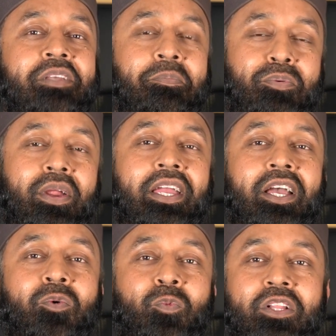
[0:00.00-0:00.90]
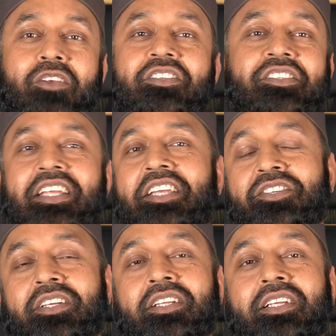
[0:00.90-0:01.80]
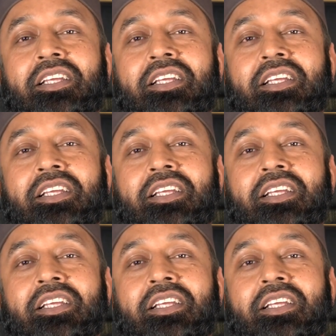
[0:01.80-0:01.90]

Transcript: a prayer with ostentation,